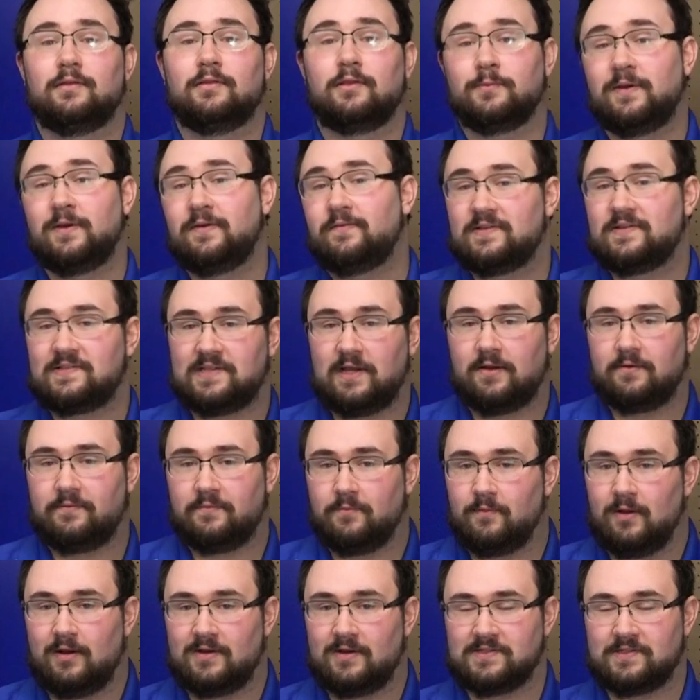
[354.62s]
The reef itself
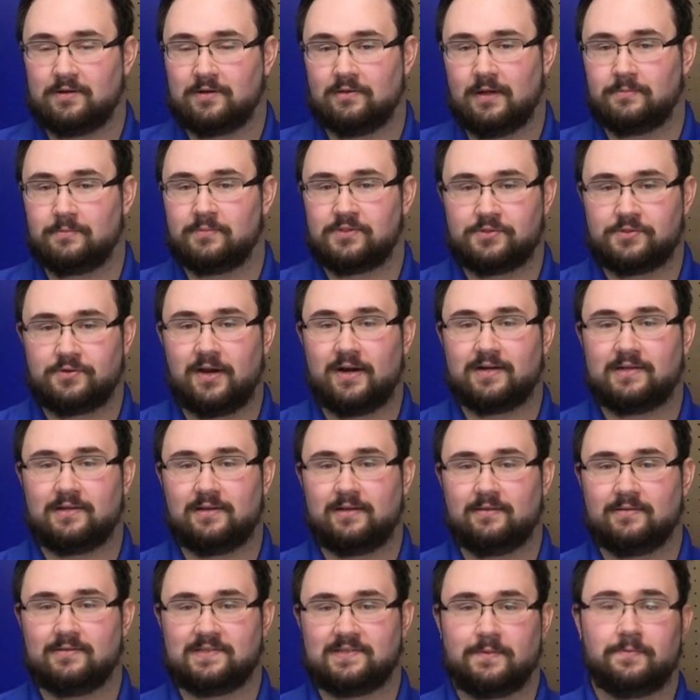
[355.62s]
will also obstruct
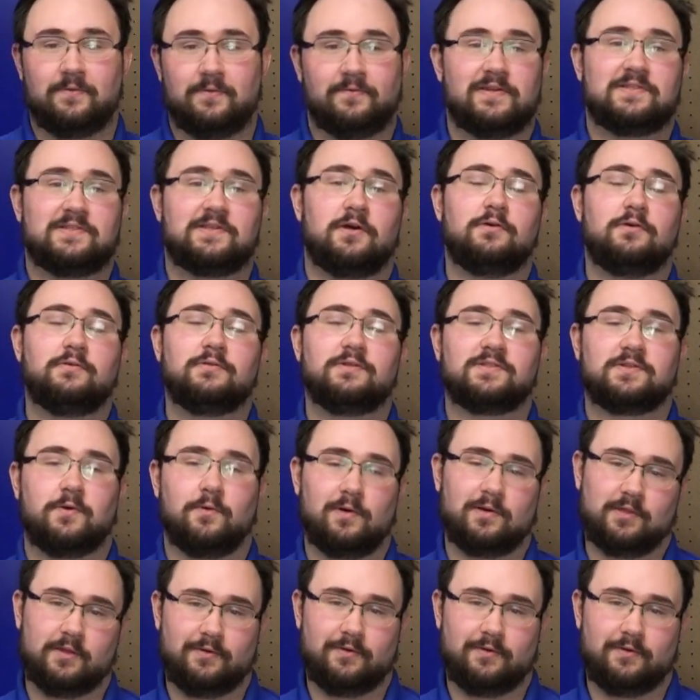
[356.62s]
some of its own scoring